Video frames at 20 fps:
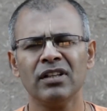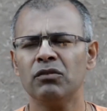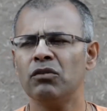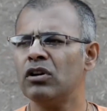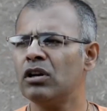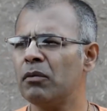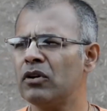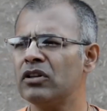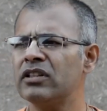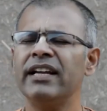
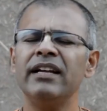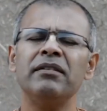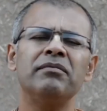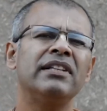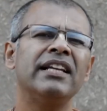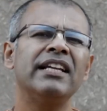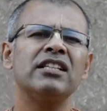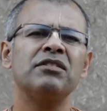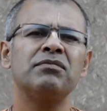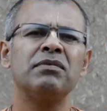What about them?
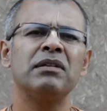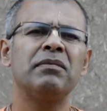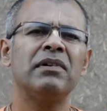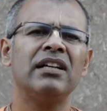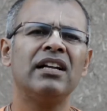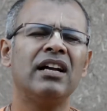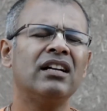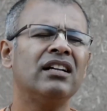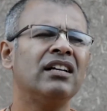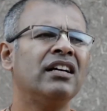These
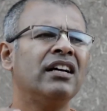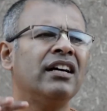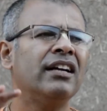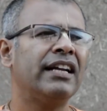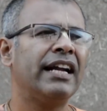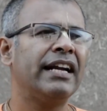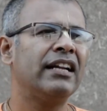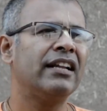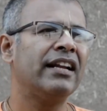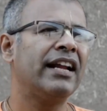people are
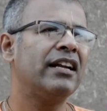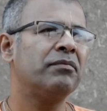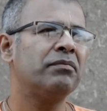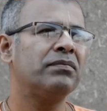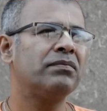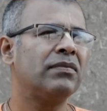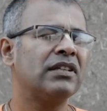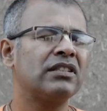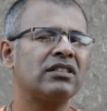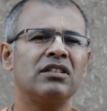
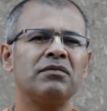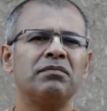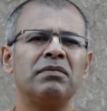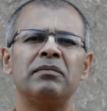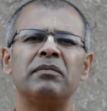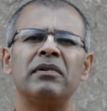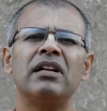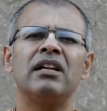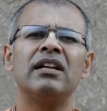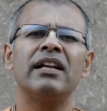99%
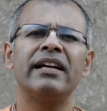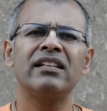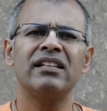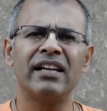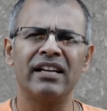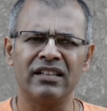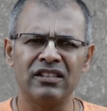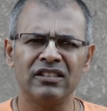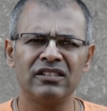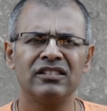people are like
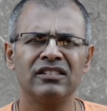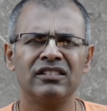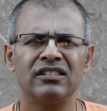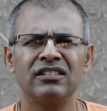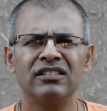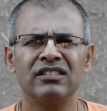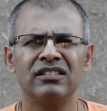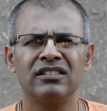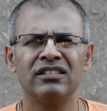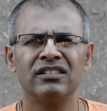that.
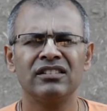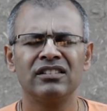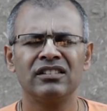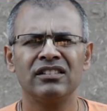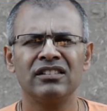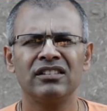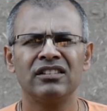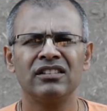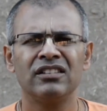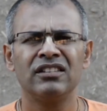
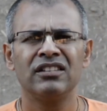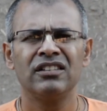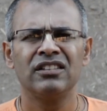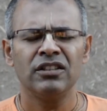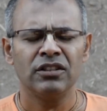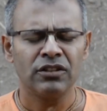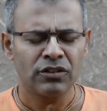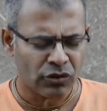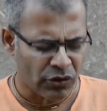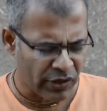
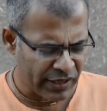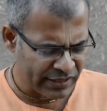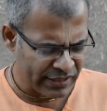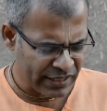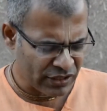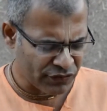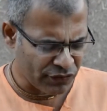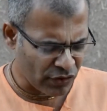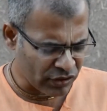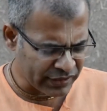So he
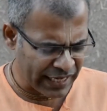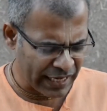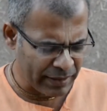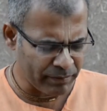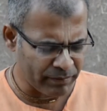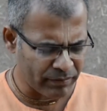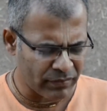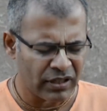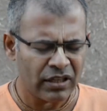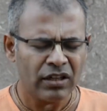says, for
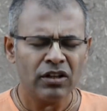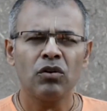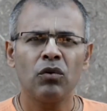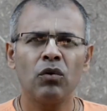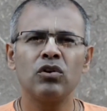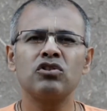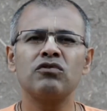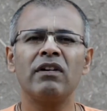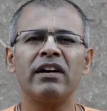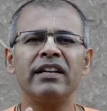them,
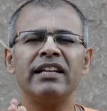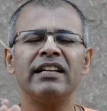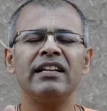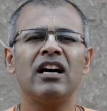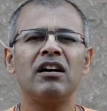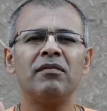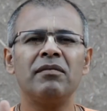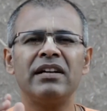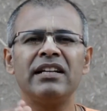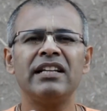Ujma
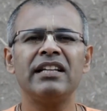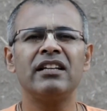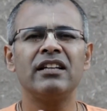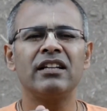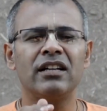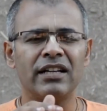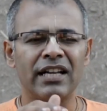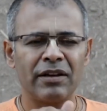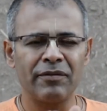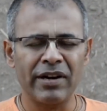Lila Mani
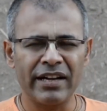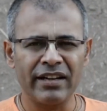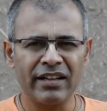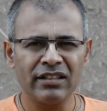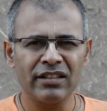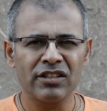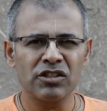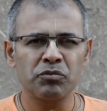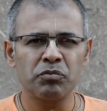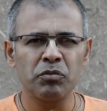Kiran, I am
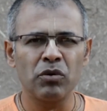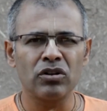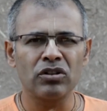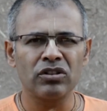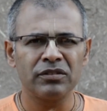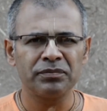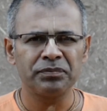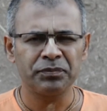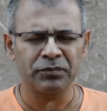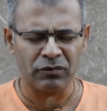writing this
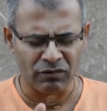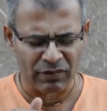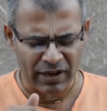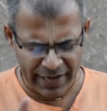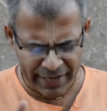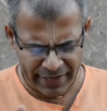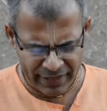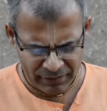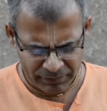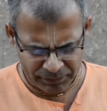book
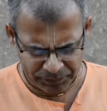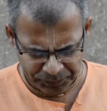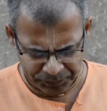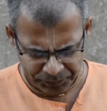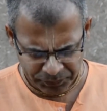by